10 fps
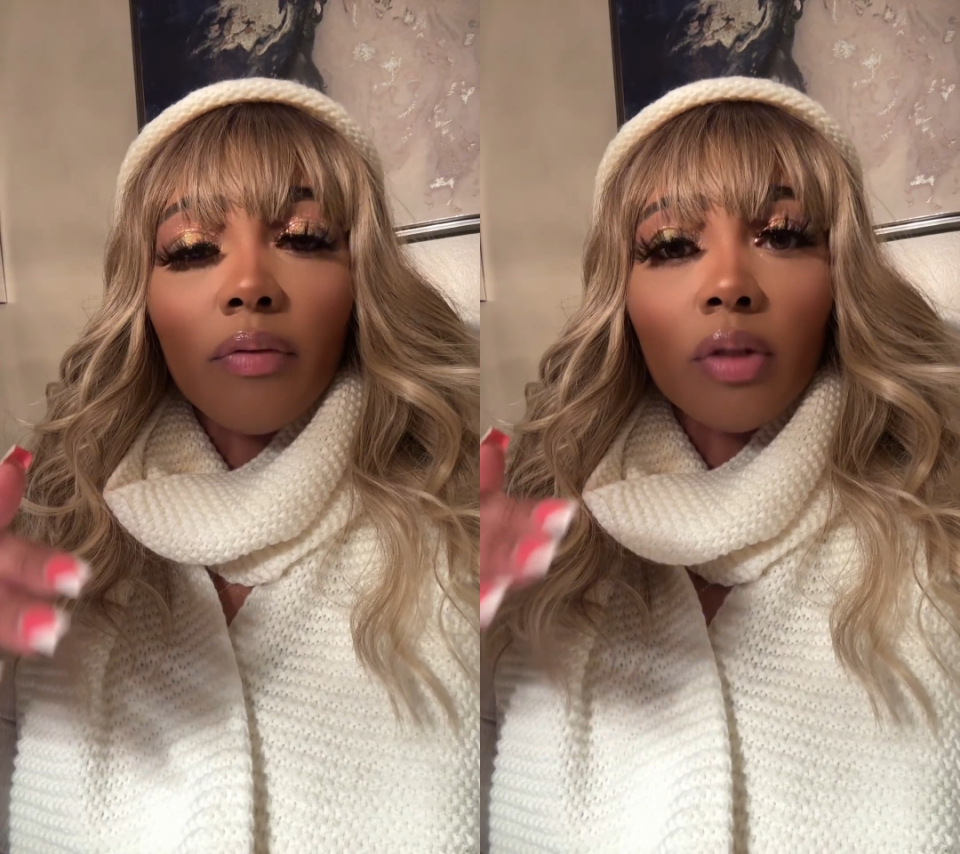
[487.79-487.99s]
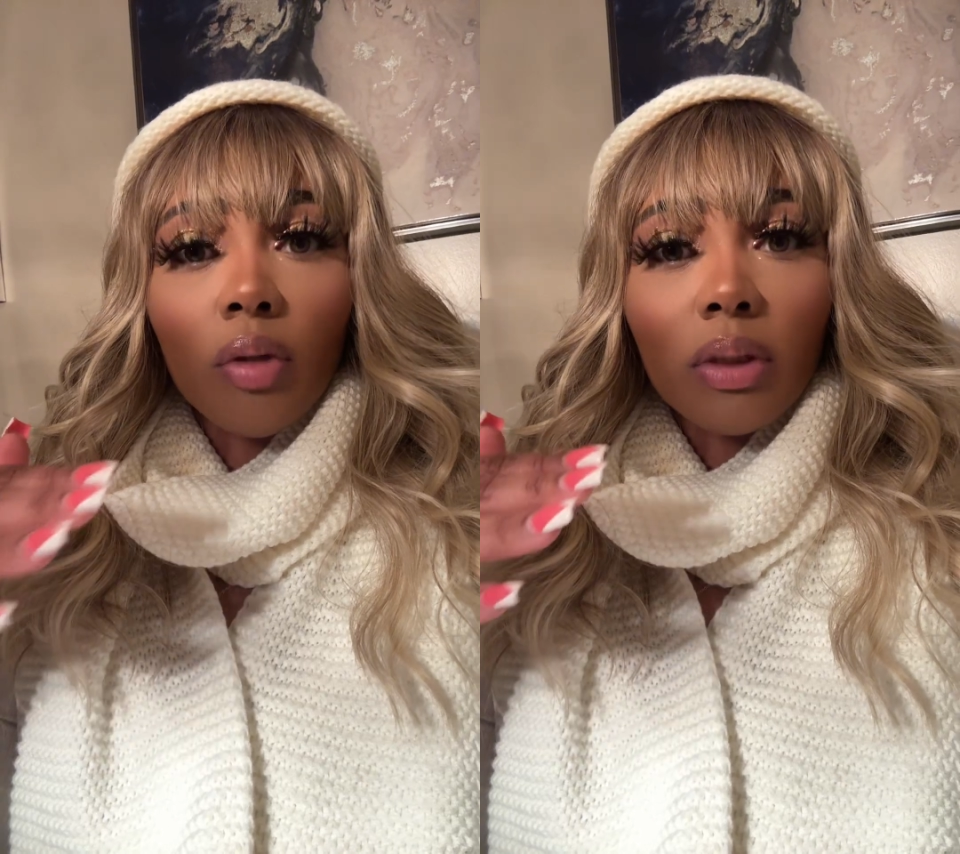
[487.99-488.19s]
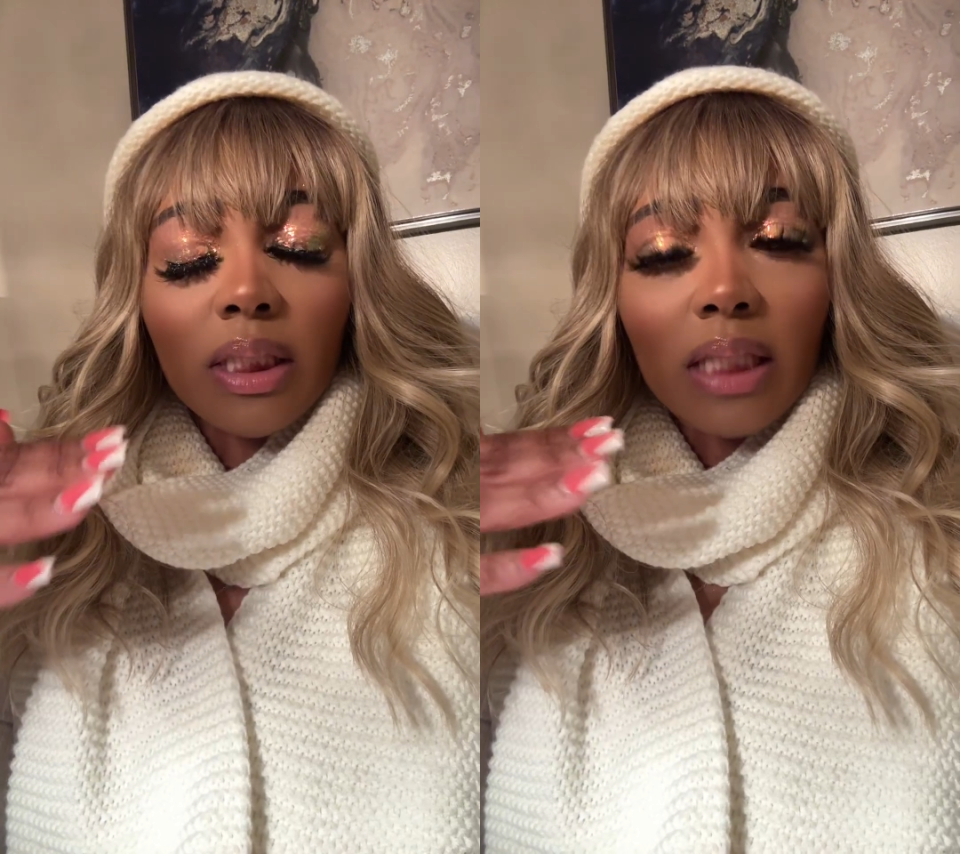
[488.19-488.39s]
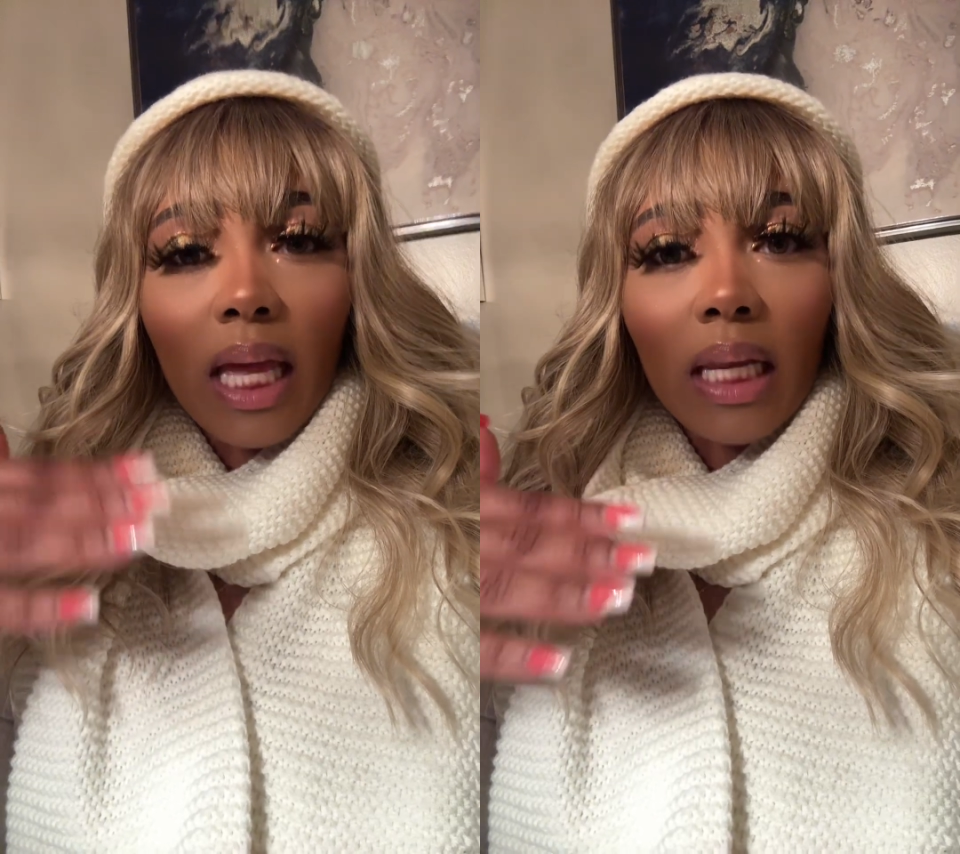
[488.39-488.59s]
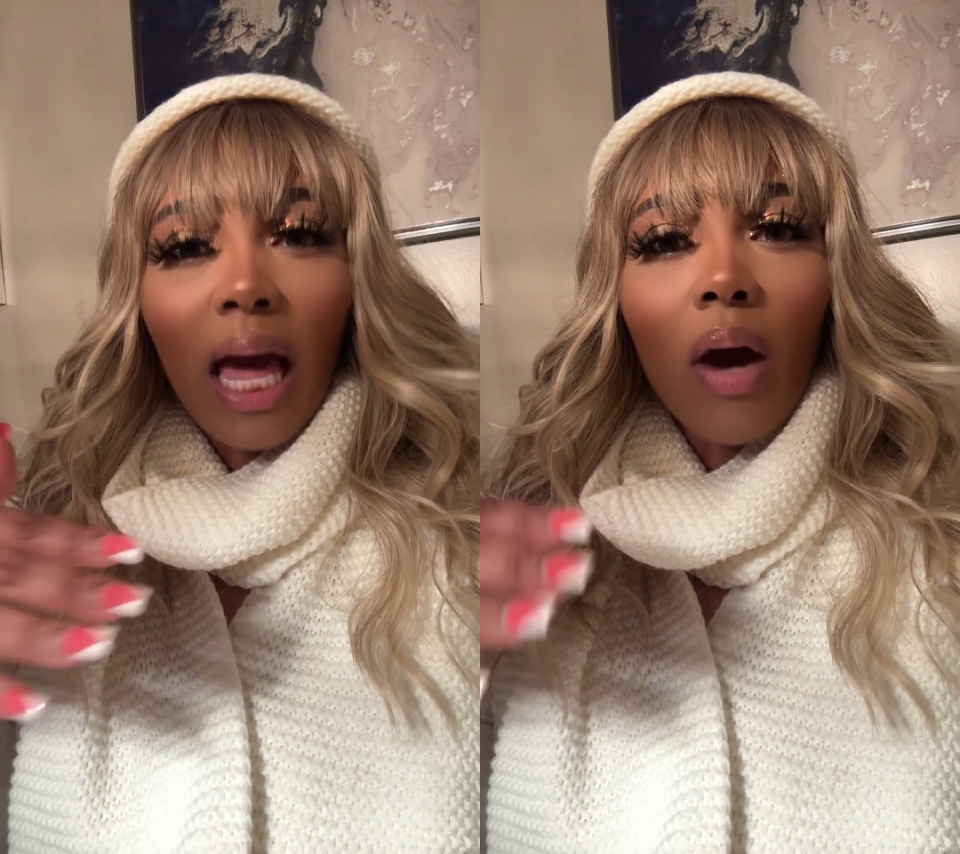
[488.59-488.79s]
So just
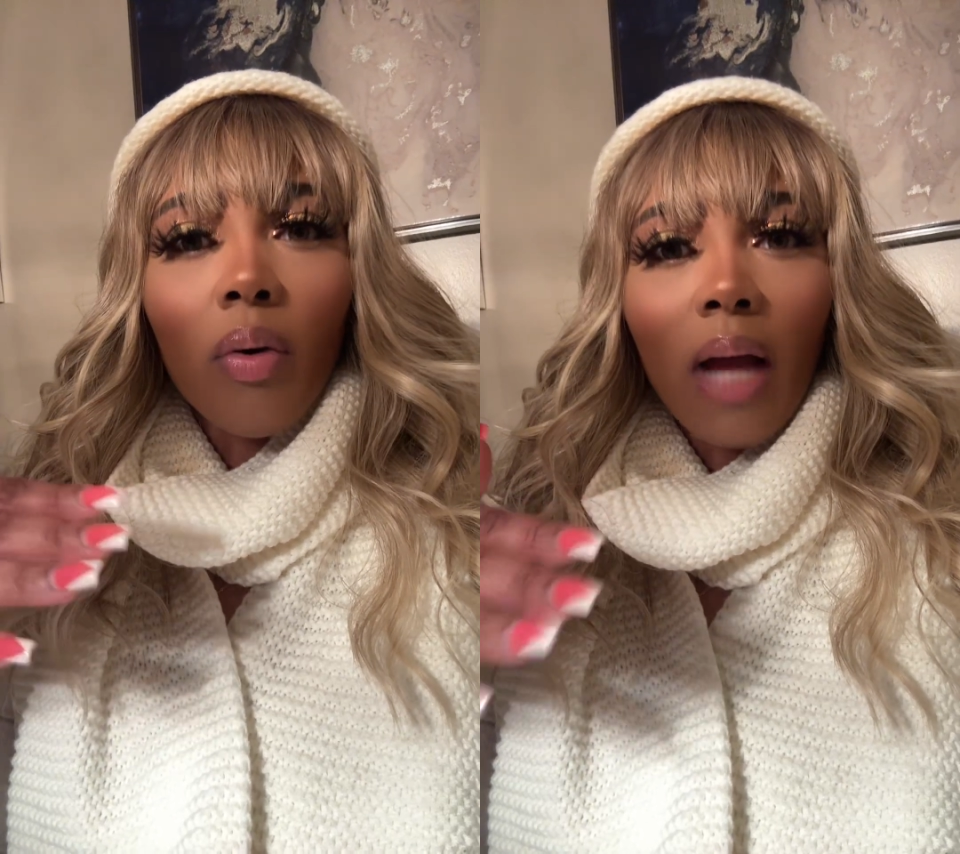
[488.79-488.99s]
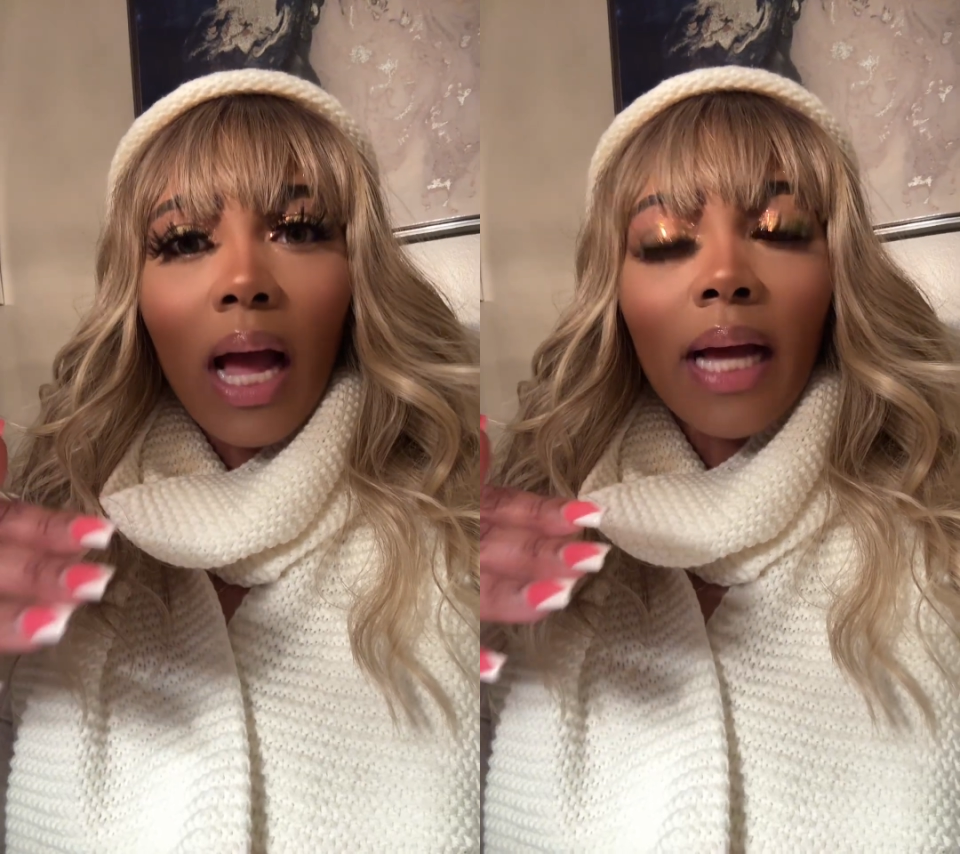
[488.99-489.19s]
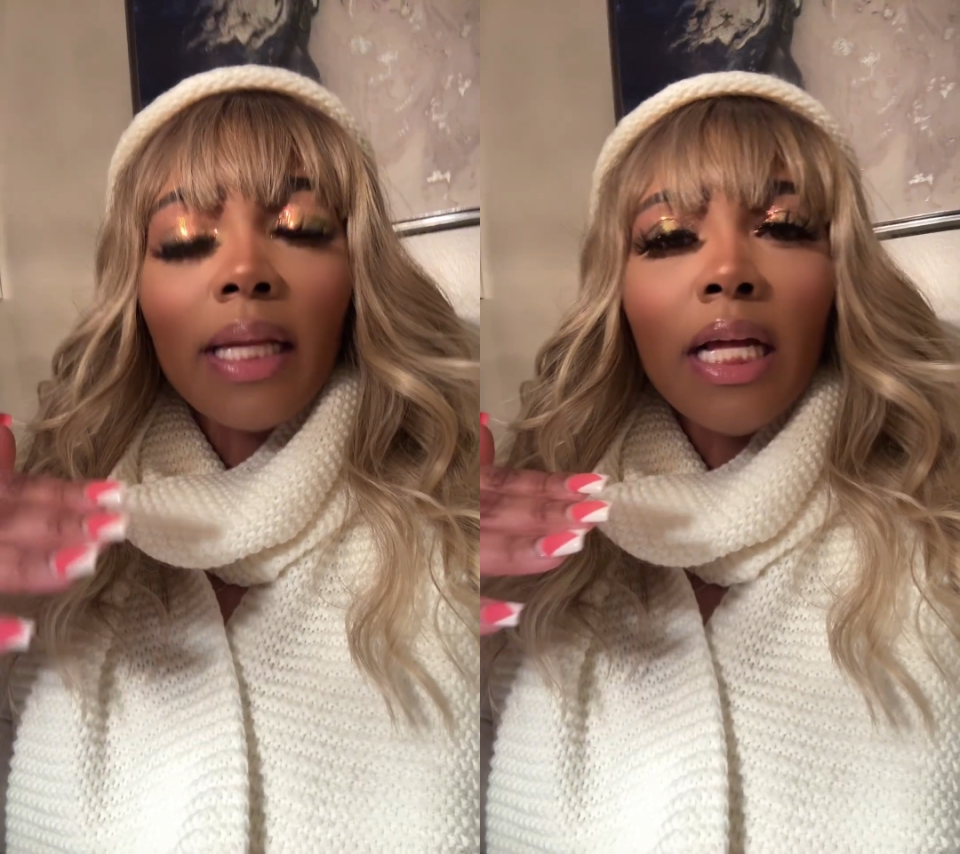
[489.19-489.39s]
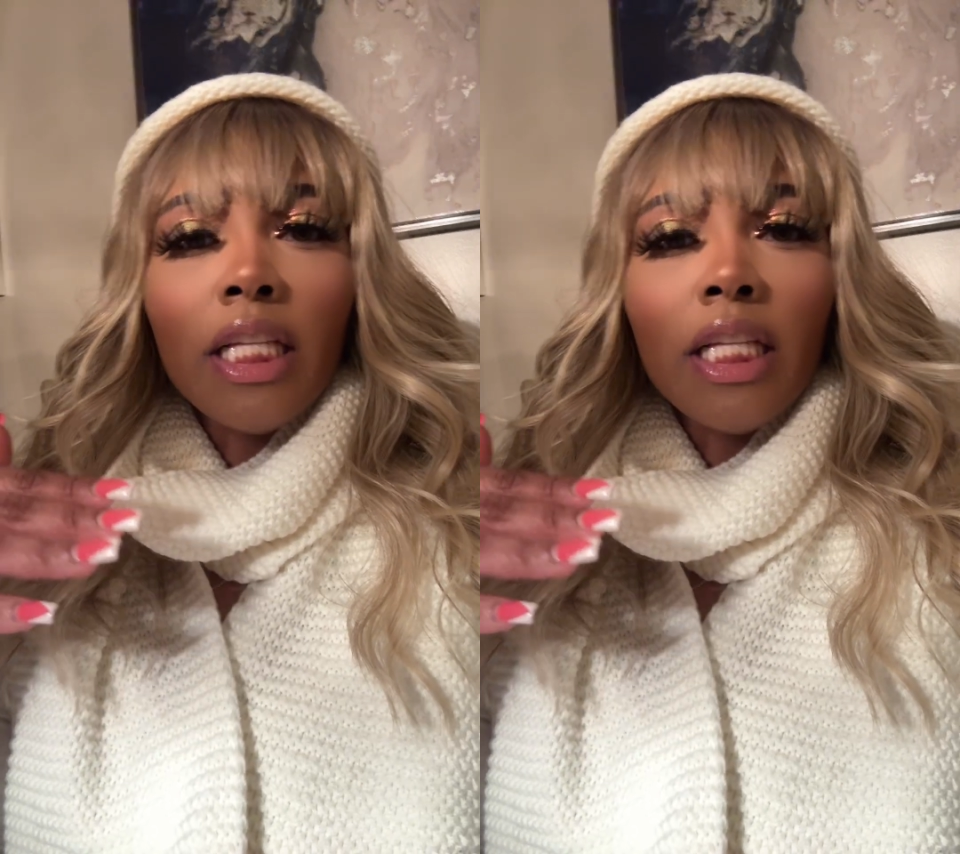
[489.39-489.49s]
allow God